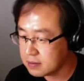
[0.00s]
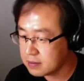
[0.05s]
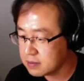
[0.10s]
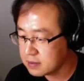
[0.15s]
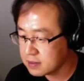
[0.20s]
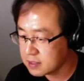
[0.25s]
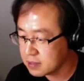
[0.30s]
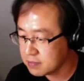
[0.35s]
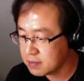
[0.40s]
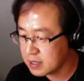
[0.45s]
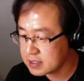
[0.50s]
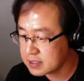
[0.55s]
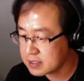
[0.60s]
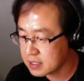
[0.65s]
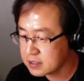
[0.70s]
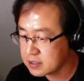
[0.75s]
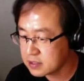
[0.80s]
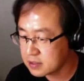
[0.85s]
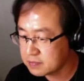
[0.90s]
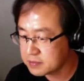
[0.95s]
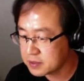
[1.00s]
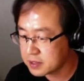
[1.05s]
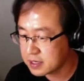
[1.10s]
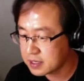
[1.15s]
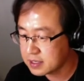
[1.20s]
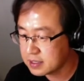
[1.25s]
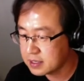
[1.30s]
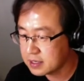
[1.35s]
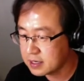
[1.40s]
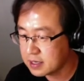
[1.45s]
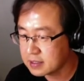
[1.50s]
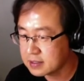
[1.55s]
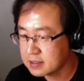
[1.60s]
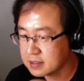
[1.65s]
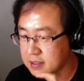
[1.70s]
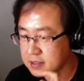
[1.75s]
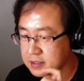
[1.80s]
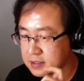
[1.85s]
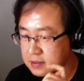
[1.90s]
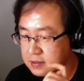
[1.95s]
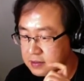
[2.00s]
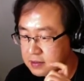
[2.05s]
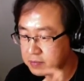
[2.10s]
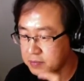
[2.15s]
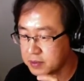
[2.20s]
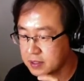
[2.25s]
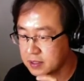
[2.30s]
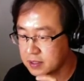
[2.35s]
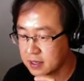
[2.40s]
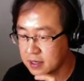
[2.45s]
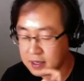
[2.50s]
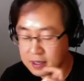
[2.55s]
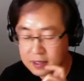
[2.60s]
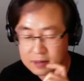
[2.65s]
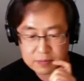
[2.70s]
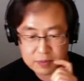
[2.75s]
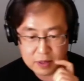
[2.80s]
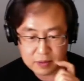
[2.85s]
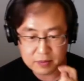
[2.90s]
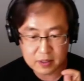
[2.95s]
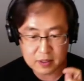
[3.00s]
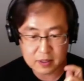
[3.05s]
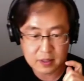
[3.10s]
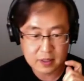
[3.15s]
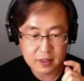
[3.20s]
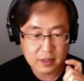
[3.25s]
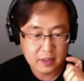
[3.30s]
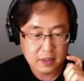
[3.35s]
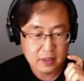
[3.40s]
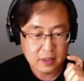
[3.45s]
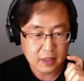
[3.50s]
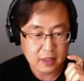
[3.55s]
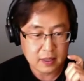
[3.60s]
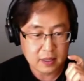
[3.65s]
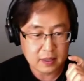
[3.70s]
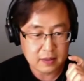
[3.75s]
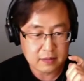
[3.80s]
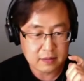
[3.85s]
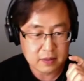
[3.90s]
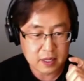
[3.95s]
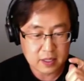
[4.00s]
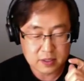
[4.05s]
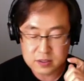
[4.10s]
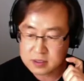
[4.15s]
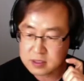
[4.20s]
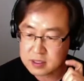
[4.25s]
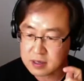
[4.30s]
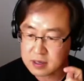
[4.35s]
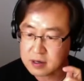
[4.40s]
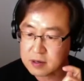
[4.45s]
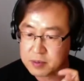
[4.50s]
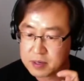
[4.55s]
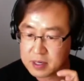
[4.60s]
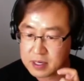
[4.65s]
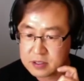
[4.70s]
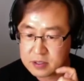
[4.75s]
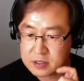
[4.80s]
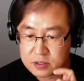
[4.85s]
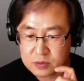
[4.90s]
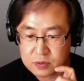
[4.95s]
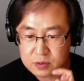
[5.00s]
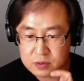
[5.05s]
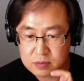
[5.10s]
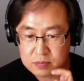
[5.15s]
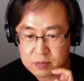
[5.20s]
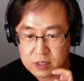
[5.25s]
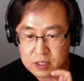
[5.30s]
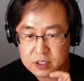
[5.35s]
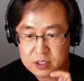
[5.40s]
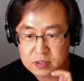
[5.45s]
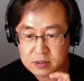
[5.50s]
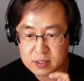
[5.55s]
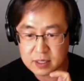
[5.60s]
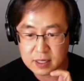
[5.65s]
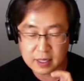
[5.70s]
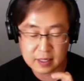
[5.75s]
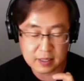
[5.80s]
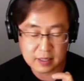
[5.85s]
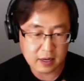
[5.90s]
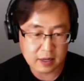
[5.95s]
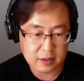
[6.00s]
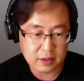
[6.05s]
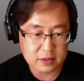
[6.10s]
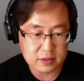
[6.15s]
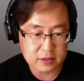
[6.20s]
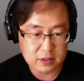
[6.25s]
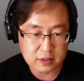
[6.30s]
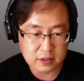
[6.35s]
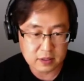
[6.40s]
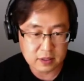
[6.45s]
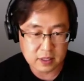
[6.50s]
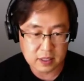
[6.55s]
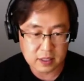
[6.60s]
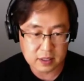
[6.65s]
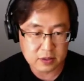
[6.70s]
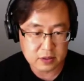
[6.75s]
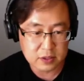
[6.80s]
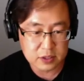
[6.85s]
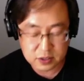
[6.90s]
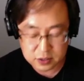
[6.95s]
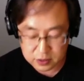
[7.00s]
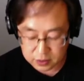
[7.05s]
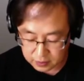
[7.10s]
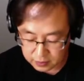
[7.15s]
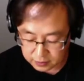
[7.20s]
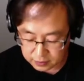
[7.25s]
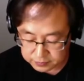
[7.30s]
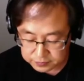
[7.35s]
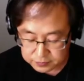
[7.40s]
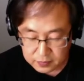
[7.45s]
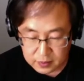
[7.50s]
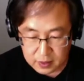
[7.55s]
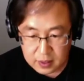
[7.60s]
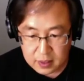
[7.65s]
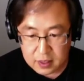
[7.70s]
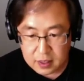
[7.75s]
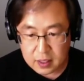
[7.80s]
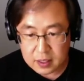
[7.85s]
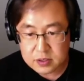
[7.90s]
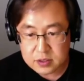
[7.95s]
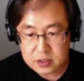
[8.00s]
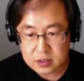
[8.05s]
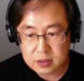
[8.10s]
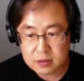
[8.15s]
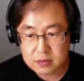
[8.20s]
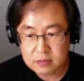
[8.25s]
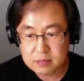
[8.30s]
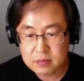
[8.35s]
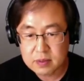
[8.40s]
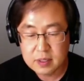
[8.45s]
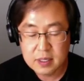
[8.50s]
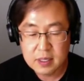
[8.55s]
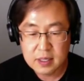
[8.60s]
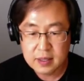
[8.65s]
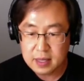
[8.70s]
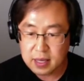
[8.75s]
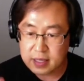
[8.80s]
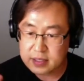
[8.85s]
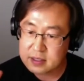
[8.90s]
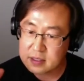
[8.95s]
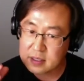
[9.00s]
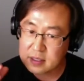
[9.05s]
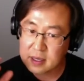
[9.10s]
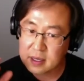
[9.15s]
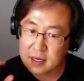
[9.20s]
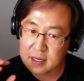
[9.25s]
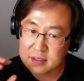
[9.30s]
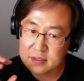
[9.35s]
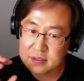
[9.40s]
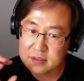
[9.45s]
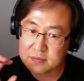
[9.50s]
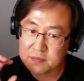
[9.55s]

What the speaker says: make sense so far? It's a little bit maybe esoteric, but I just wanted to make sure that audience understood. And so that's the kinds of